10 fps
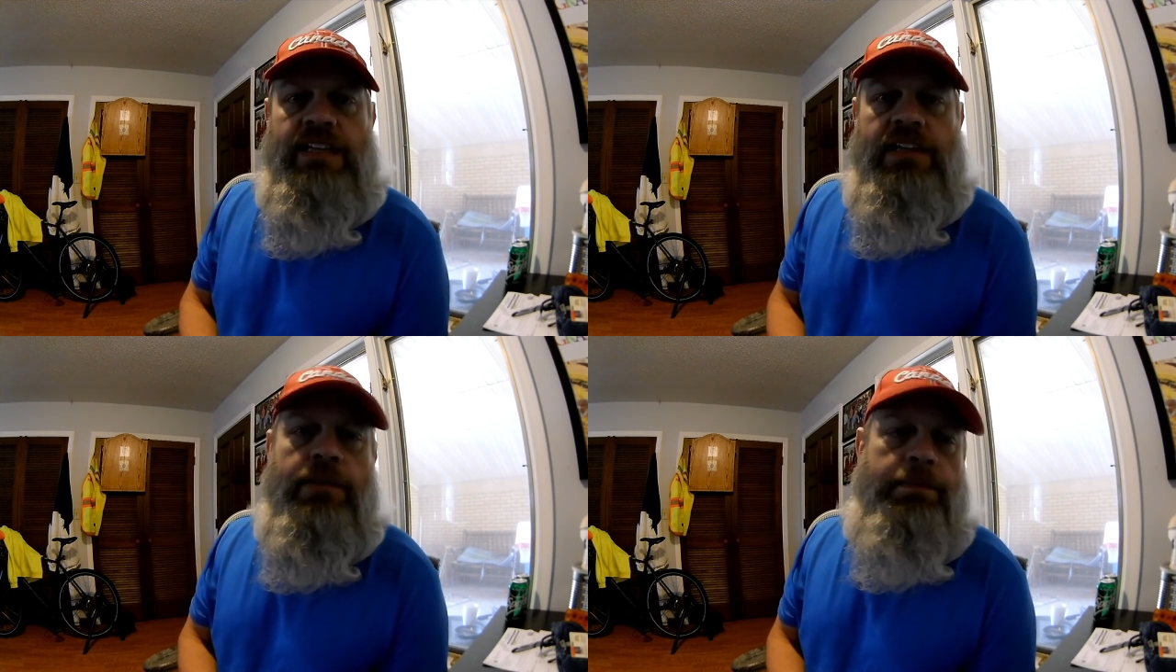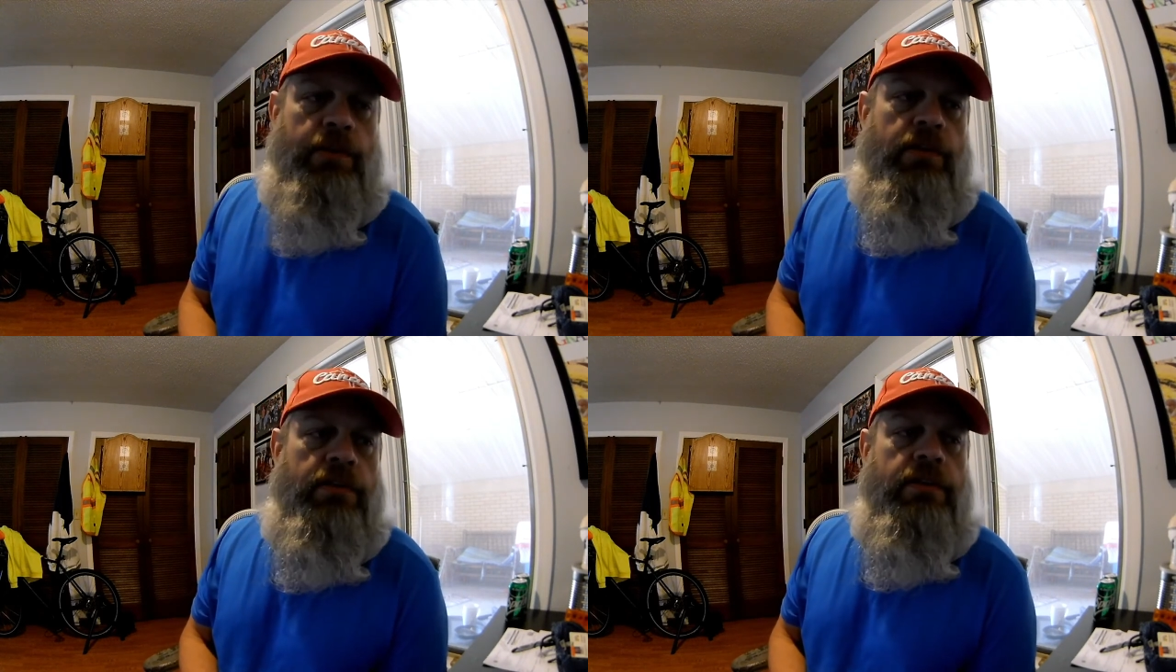Neil
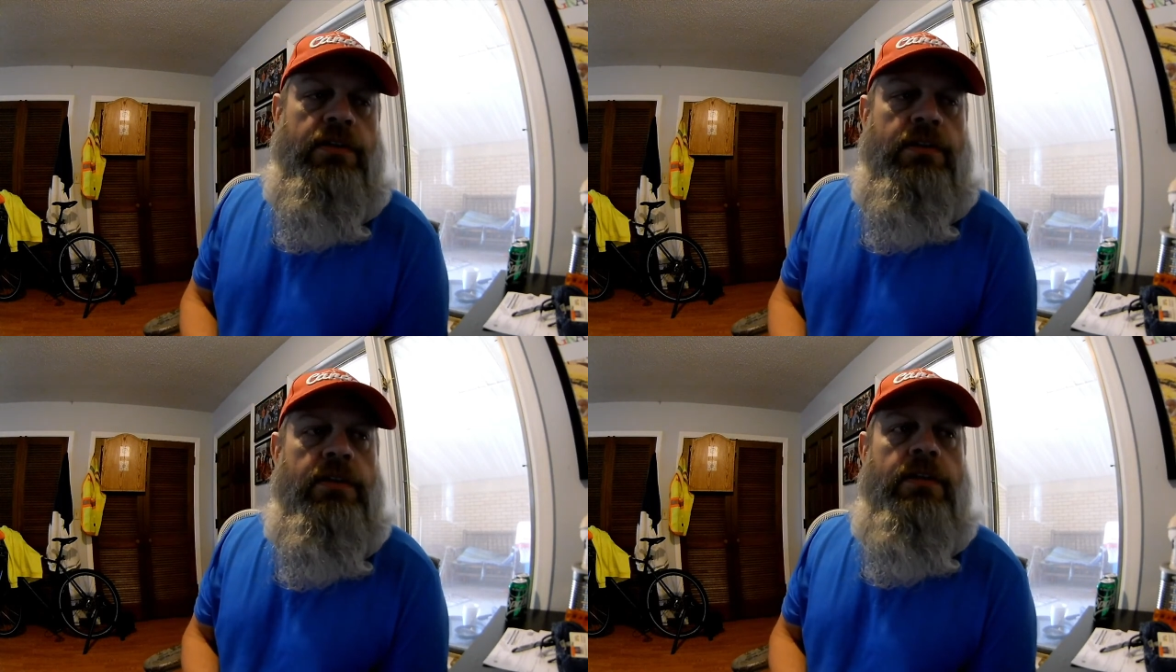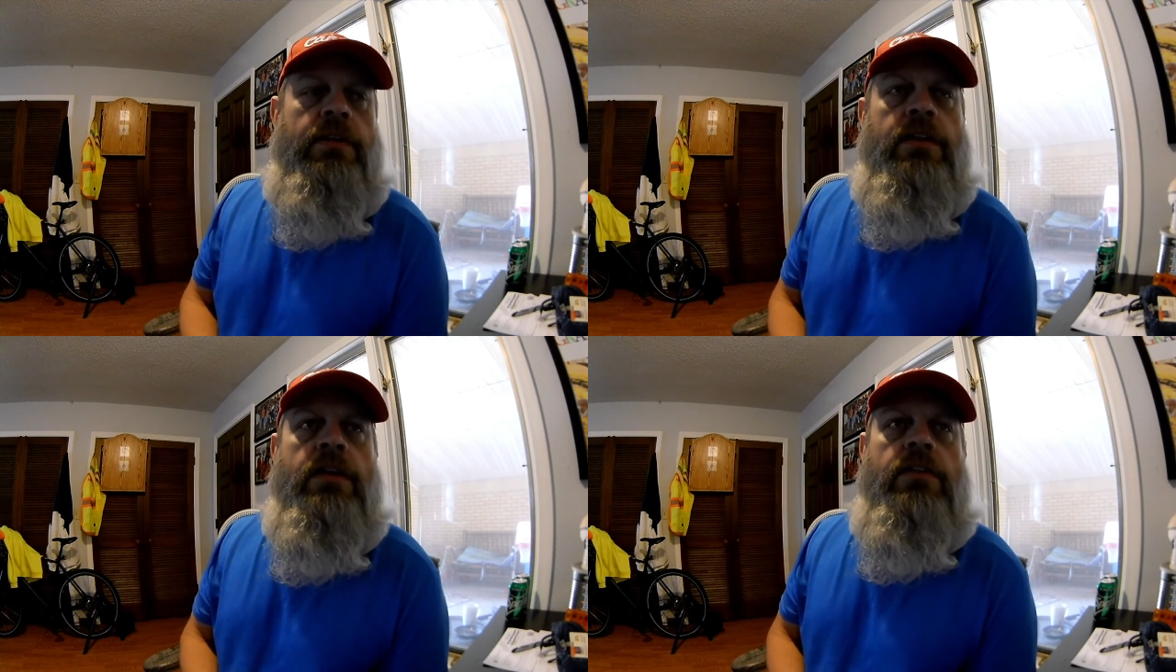Peart
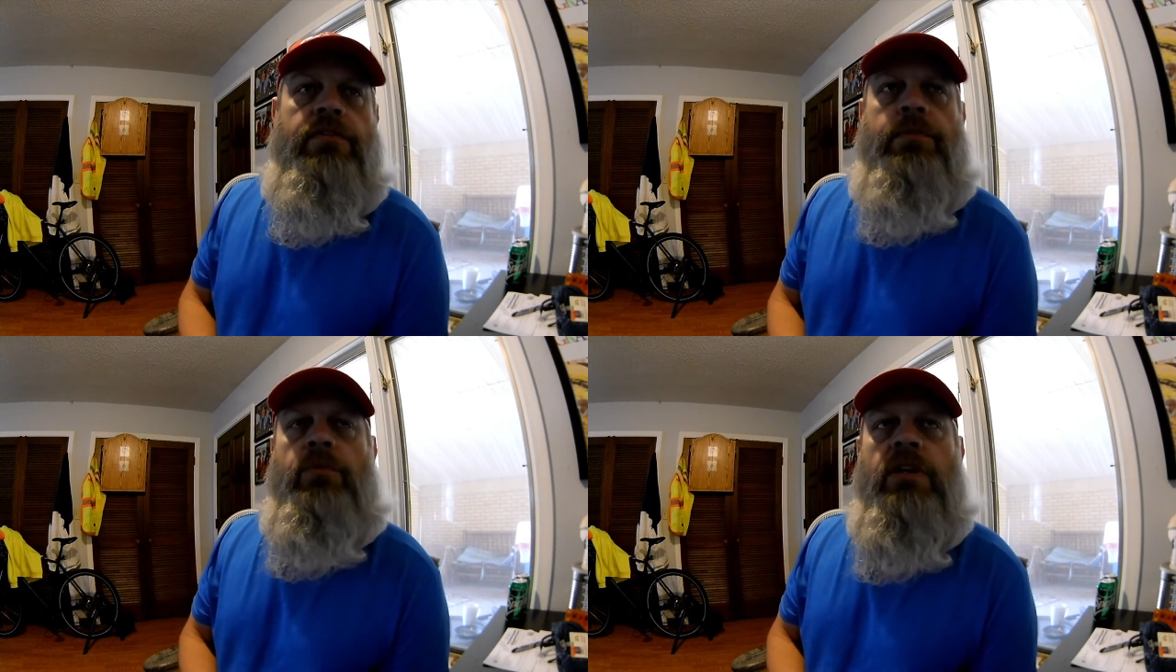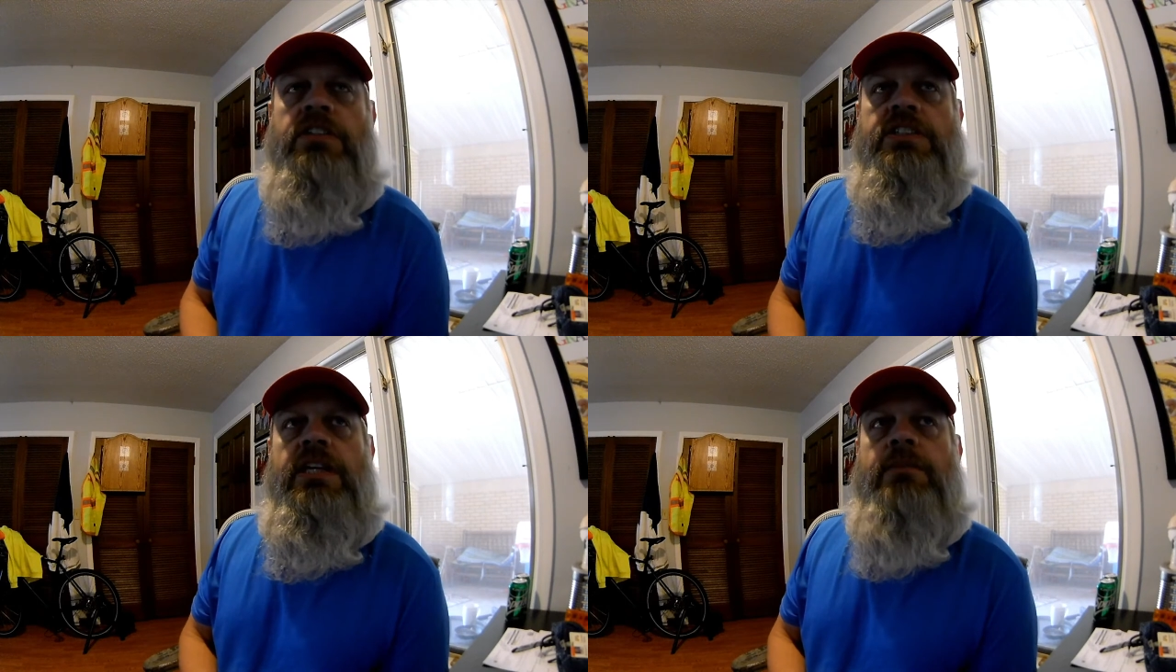from
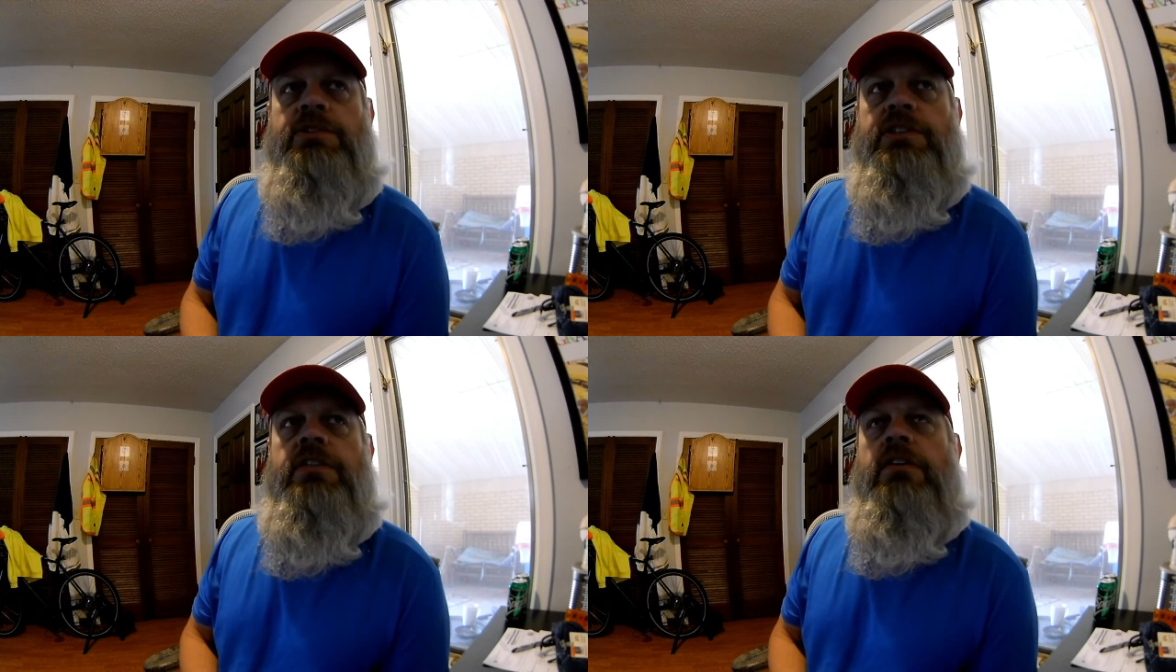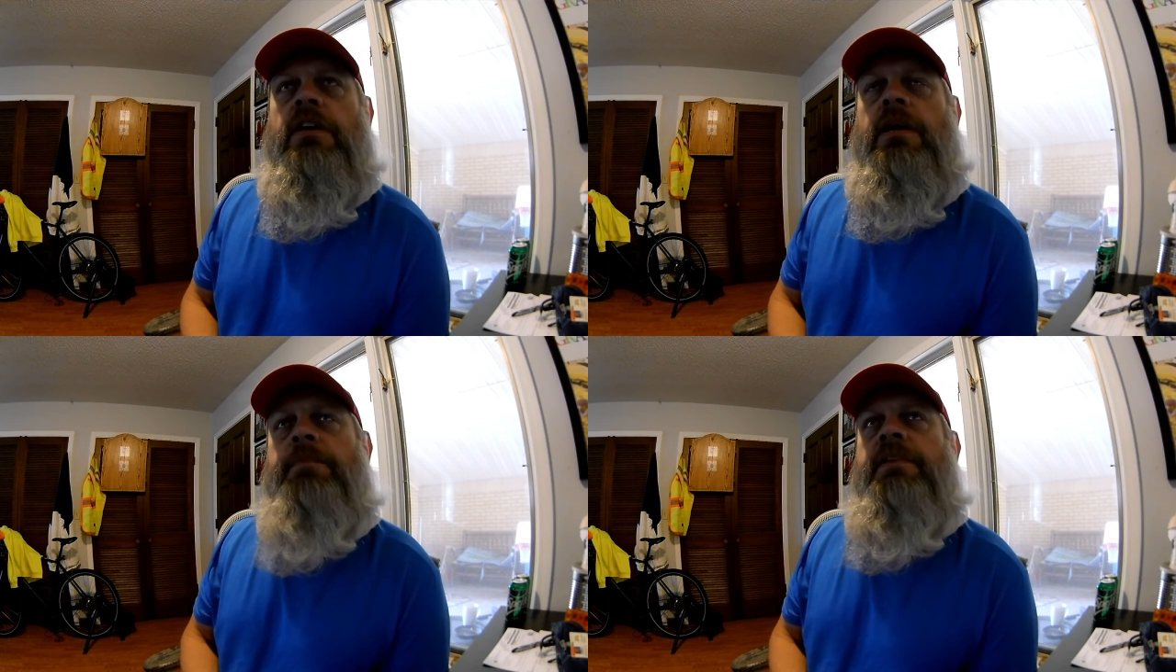Rush, I'm sure, up